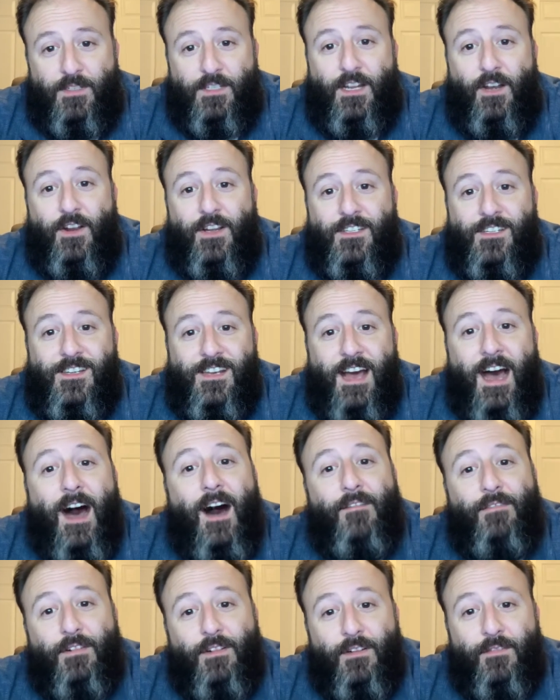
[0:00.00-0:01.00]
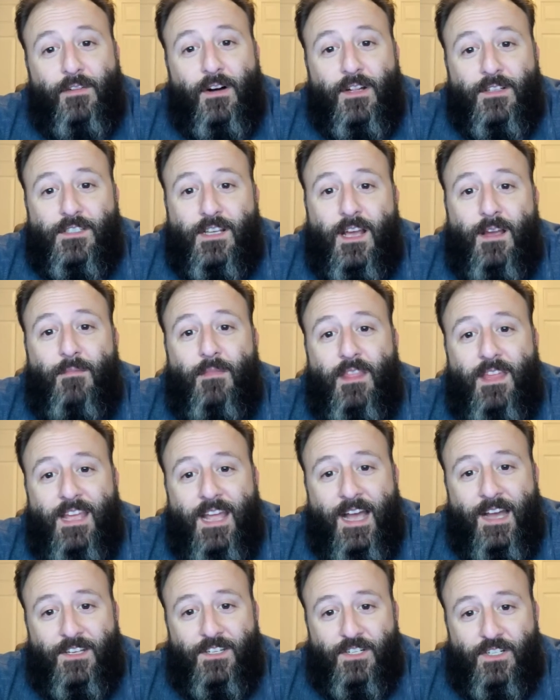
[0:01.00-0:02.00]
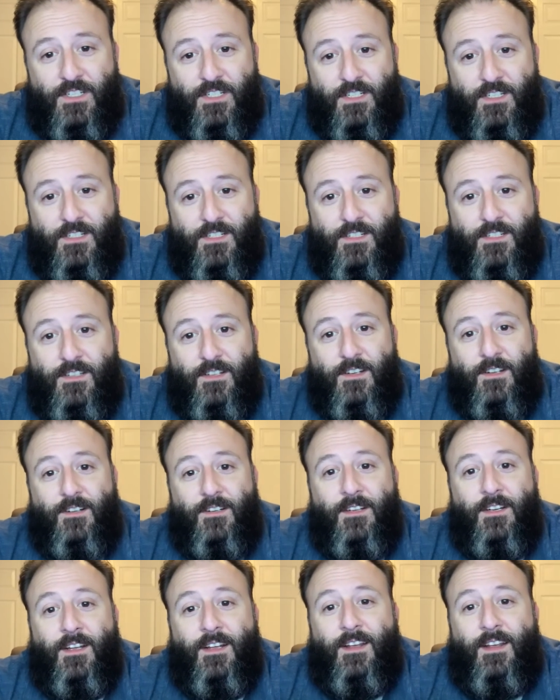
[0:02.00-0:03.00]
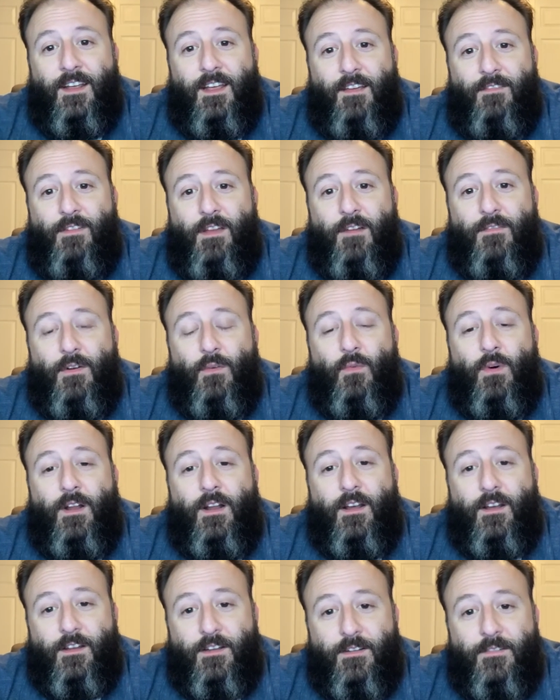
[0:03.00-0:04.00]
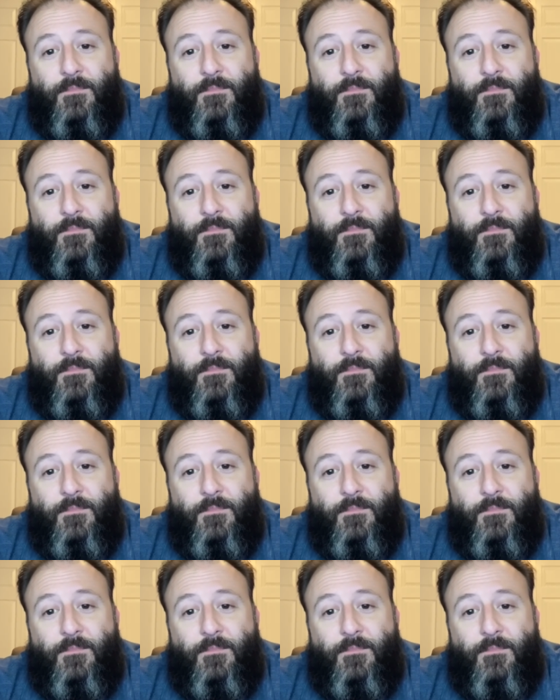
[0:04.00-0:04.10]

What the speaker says: scariest novel of all time, The Exorcist. So if you ever want to